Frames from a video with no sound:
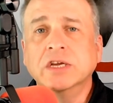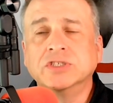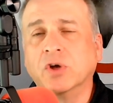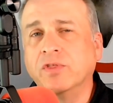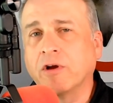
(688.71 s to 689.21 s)

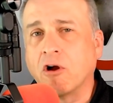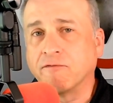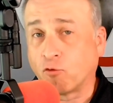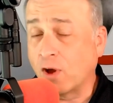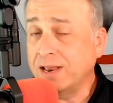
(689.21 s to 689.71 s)
So there are
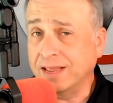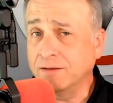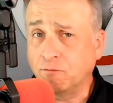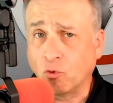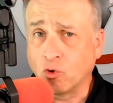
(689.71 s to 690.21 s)

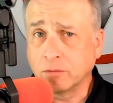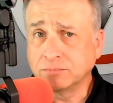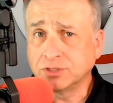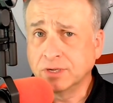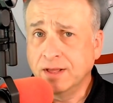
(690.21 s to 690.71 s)
front-end
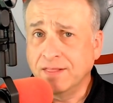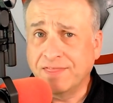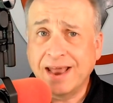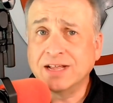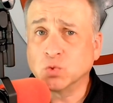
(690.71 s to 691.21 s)
forms.
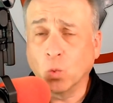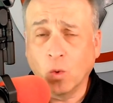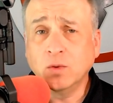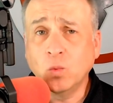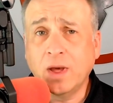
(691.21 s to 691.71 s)
That is
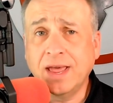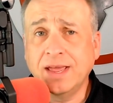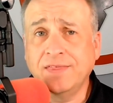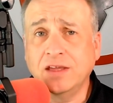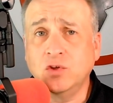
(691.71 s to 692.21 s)
one
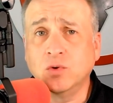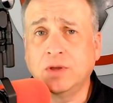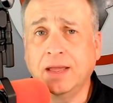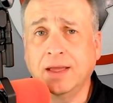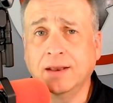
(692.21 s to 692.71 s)
way that you
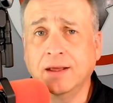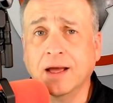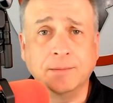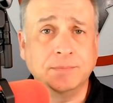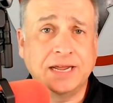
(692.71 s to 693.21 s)
can
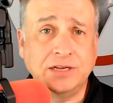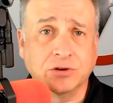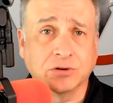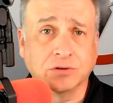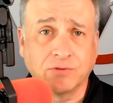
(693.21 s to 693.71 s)
update
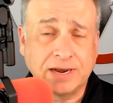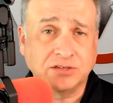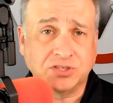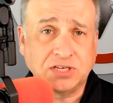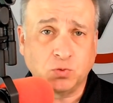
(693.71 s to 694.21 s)
your radio
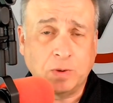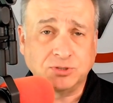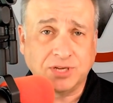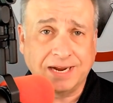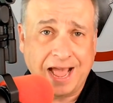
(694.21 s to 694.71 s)
station
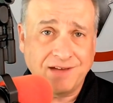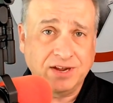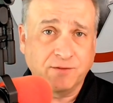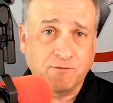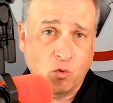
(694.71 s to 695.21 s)
website, having
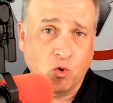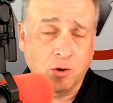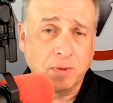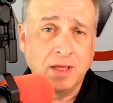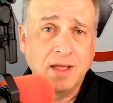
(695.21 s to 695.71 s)
a
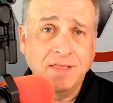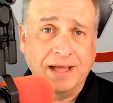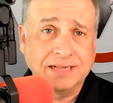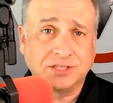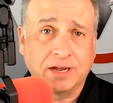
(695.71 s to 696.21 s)
form
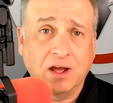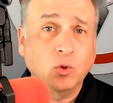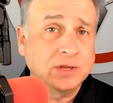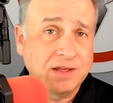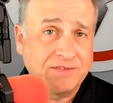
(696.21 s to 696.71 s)
that's
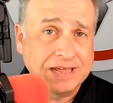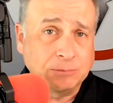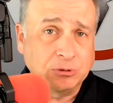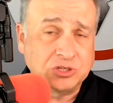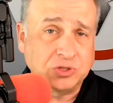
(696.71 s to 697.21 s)
only
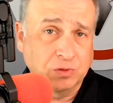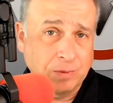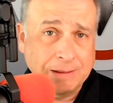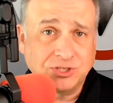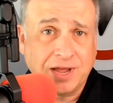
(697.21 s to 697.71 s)
available to the
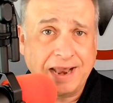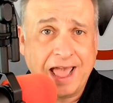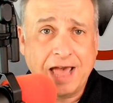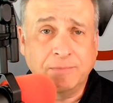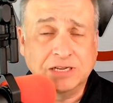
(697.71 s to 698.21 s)
website
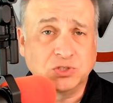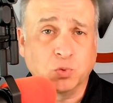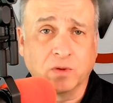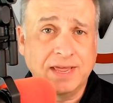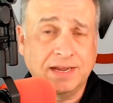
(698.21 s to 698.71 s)
admins
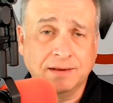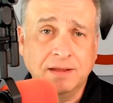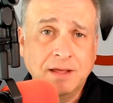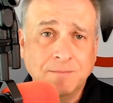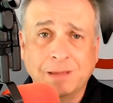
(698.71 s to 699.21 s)
where they can
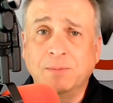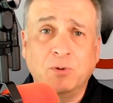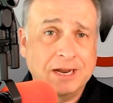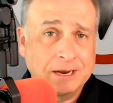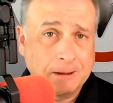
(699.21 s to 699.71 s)
maybe
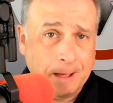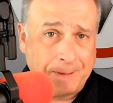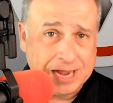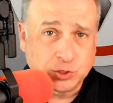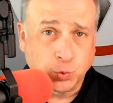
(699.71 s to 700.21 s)
put in a
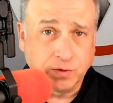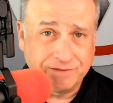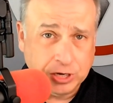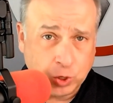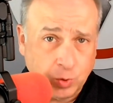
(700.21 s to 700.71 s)
password
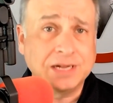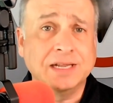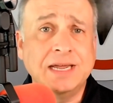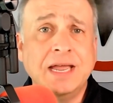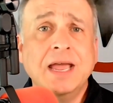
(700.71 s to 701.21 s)
very
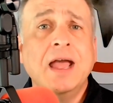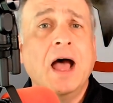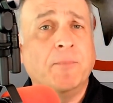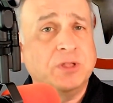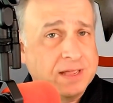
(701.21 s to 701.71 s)
quickly,
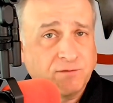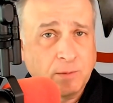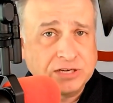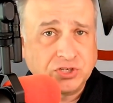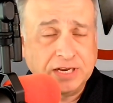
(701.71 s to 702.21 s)
put the
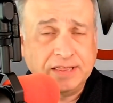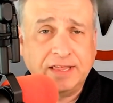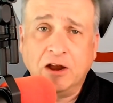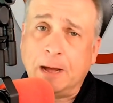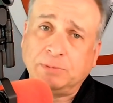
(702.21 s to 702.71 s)
information in
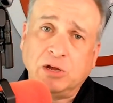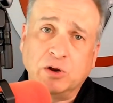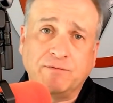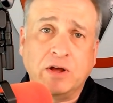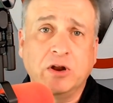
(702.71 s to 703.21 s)
there, upload
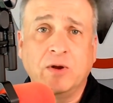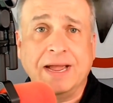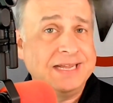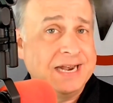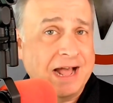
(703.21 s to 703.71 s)
a photo,
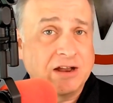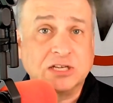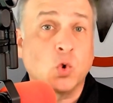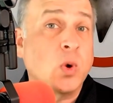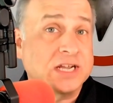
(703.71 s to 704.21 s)
and get it out as
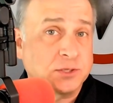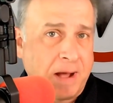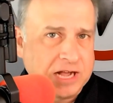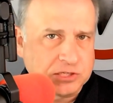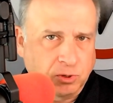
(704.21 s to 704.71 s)
quick as
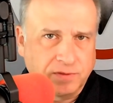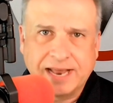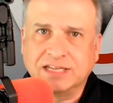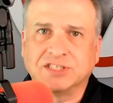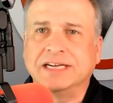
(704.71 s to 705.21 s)
possible.
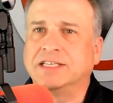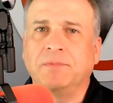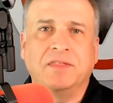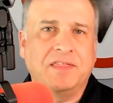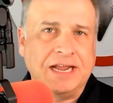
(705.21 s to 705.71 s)
That is like
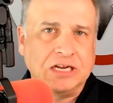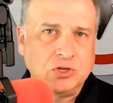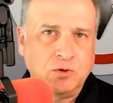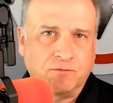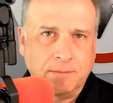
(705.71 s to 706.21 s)
something that they could
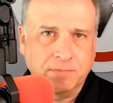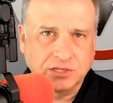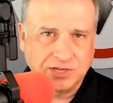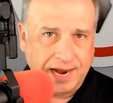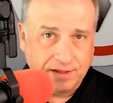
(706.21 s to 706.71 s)
do from the
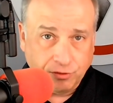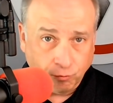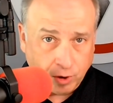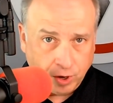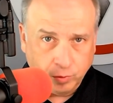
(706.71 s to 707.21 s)
side of the
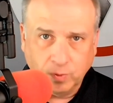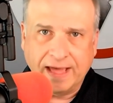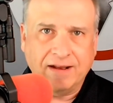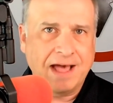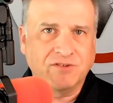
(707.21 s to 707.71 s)
road
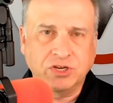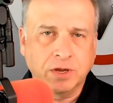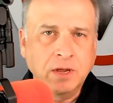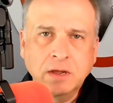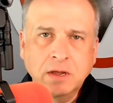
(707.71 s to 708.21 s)
without having
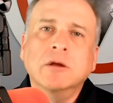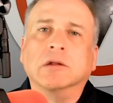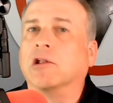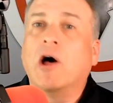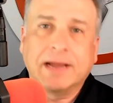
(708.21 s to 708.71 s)
to
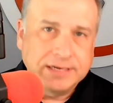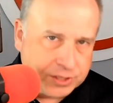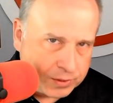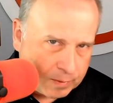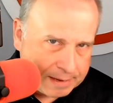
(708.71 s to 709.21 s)
log
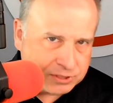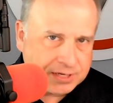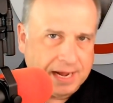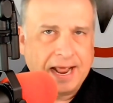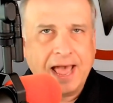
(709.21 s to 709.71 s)
into the
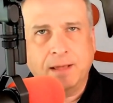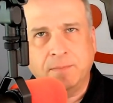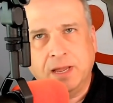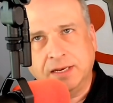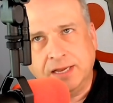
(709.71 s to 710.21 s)
website
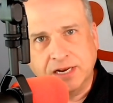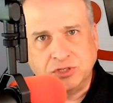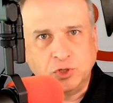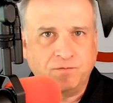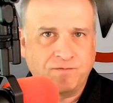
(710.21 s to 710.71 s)
admin, get a
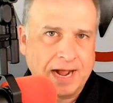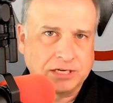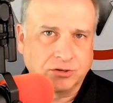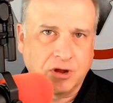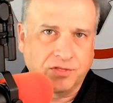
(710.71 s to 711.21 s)

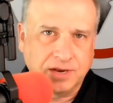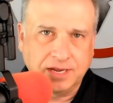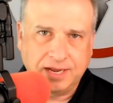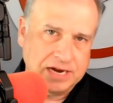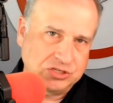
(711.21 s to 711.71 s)
two-factor
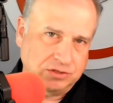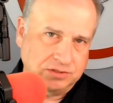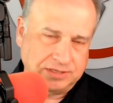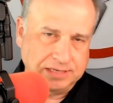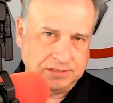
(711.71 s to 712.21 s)
authentication
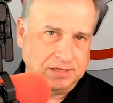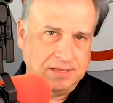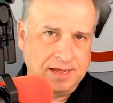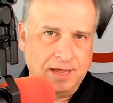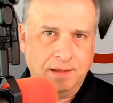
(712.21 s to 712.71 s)
sent to
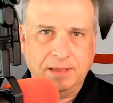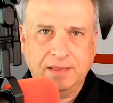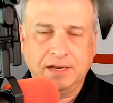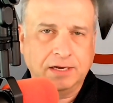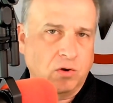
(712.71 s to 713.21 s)
them, and
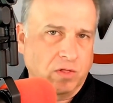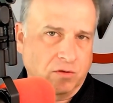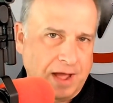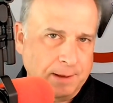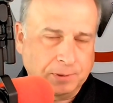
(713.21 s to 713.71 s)
then go to the
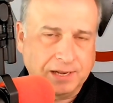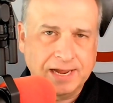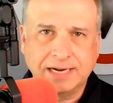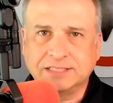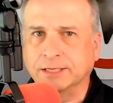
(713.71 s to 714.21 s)
right
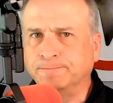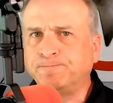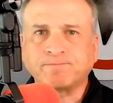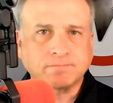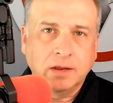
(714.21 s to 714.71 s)
place and
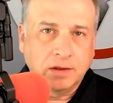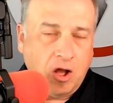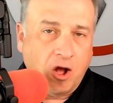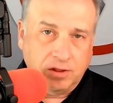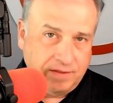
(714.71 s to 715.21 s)

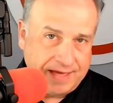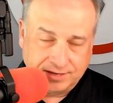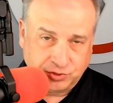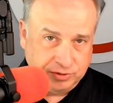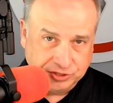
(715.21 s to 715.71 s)
all of that
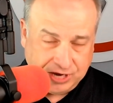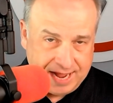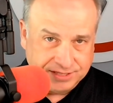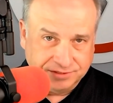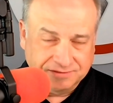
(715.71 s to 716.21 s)
sort of
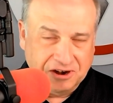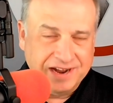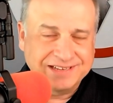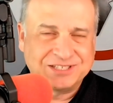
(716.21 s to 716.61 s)
jazz. All right.